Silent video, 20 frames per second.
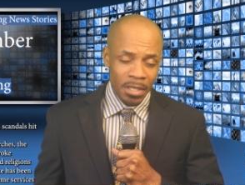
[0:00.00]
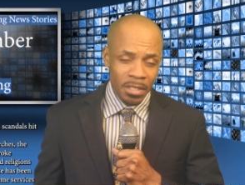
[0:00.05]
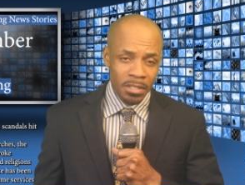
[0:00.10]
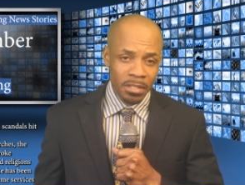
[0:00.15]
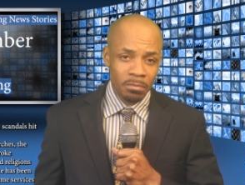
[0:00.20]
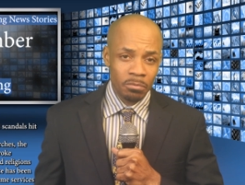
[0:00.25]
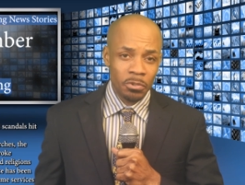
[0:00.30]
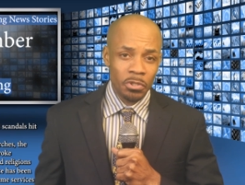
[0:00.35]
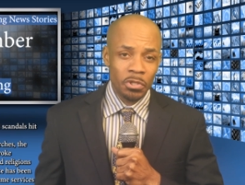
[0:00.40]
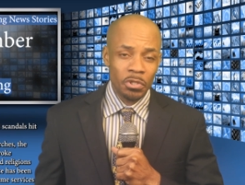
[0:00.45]

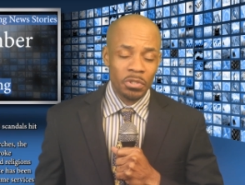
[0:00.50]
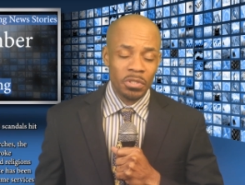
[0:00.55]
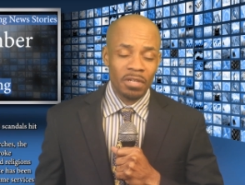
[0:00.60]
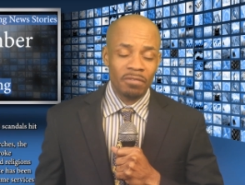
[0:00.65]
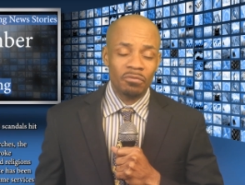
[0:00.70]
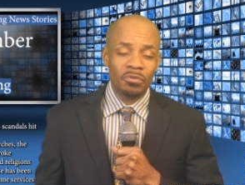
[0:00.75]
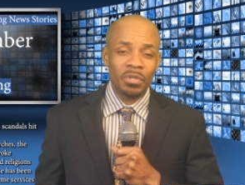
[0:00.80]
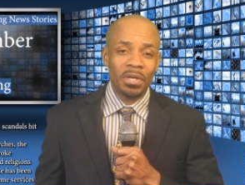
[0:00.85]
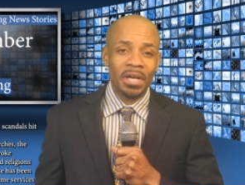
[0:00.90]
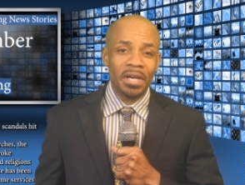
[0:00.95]
Some churches
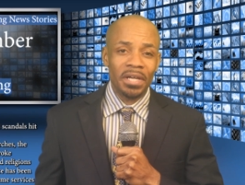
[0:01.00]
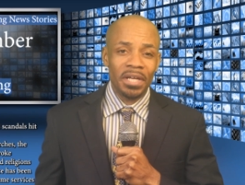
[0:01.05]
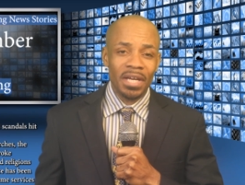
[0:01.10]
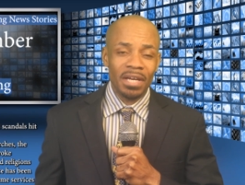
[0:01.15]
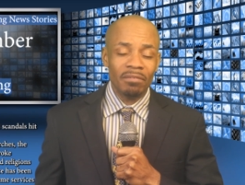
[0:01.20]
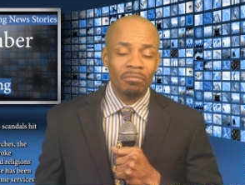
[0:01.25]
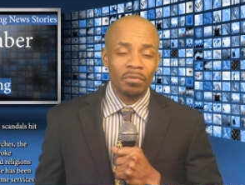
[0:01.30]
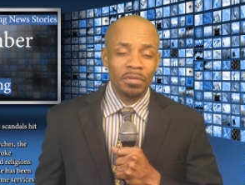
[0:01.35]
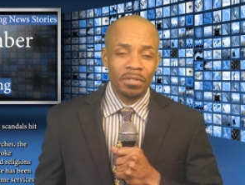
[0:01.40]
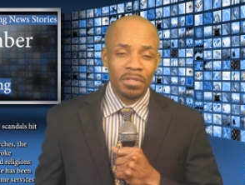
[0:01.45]
have tried
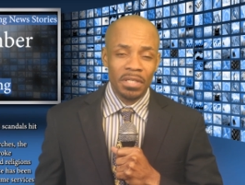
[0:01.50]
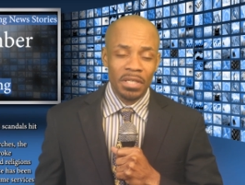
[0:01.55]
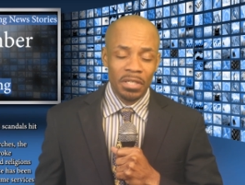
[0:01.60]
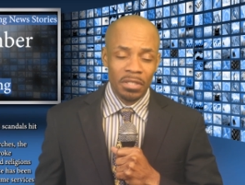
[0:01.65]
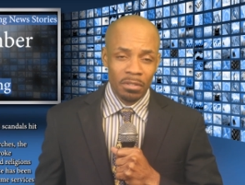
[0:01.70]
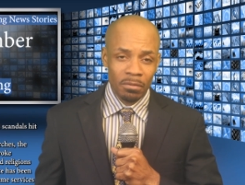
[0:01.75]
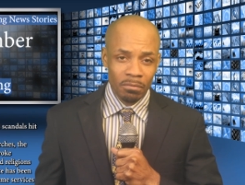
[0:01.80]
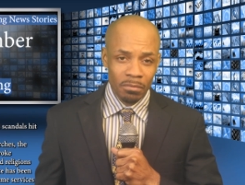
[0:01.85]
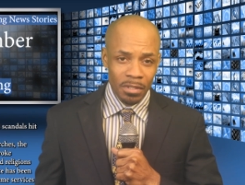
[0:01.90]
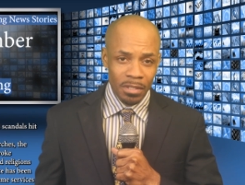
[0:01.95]
everything
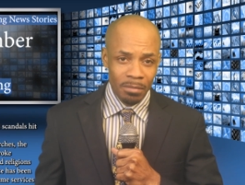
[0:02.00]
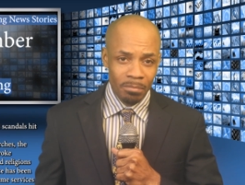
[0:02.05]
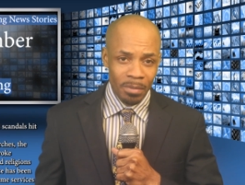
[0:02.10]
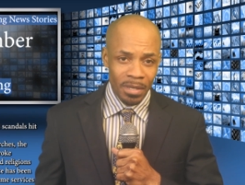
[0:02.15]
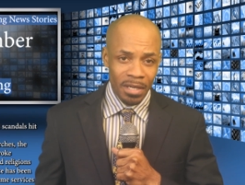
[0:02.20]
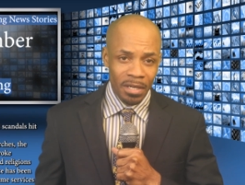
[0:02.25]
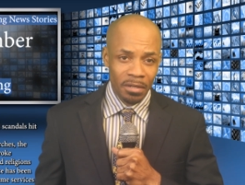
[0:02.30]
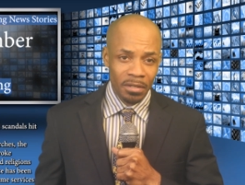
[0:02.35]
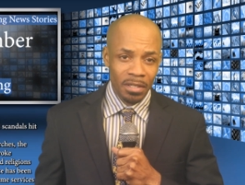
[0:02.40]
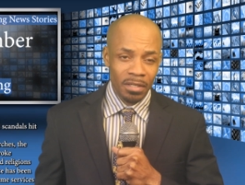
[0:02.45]
to
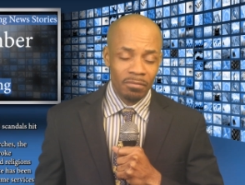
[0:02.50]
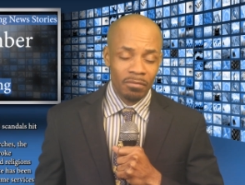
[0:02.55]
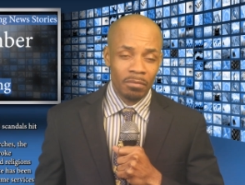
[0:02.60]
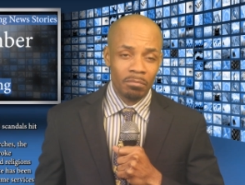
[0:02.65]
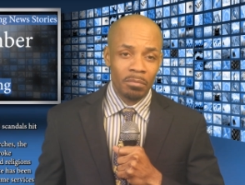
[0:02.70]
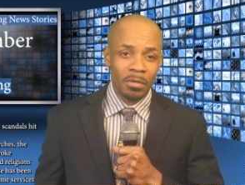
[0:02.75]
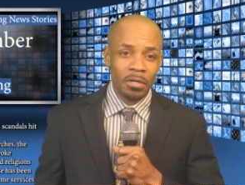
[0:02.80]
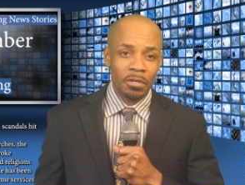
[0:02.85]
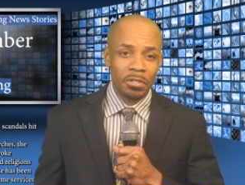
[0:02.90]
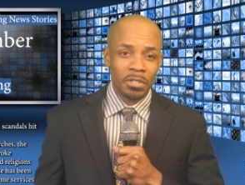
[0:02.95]
rebound,
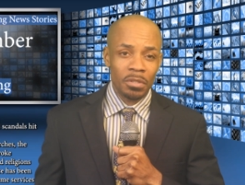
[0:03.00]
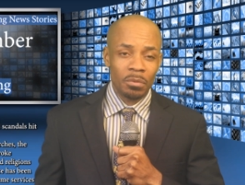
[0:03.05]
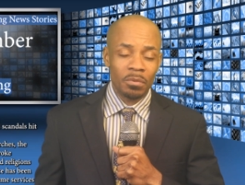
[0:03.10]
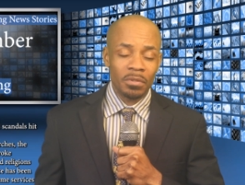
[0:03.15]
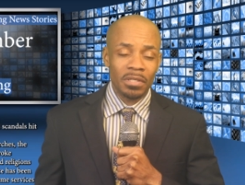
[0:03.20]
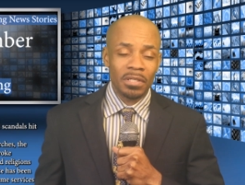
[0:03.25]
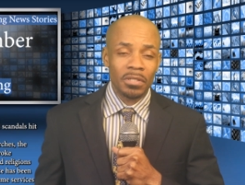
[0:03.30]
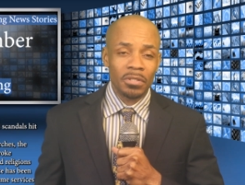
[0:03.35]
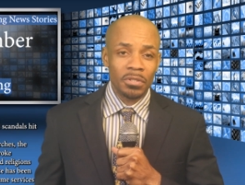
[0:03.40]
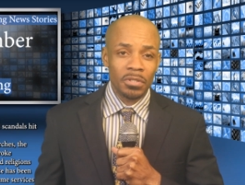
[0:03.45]
even merging
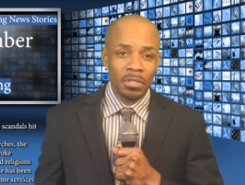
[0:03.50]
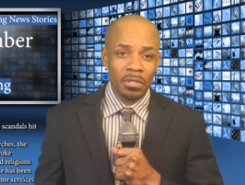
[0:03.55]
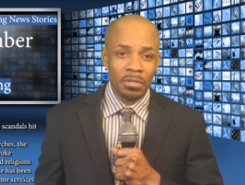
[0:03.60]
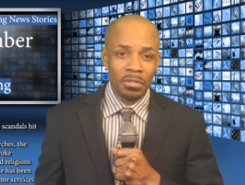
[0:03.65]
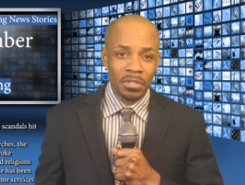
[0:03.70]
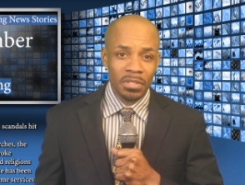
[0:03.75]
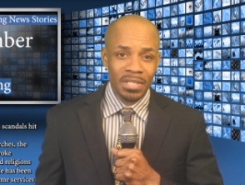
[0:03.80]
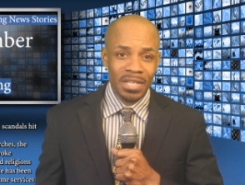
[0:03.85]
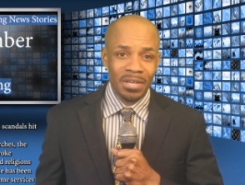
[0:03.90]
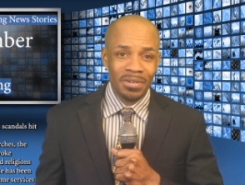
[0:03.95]
with other churches.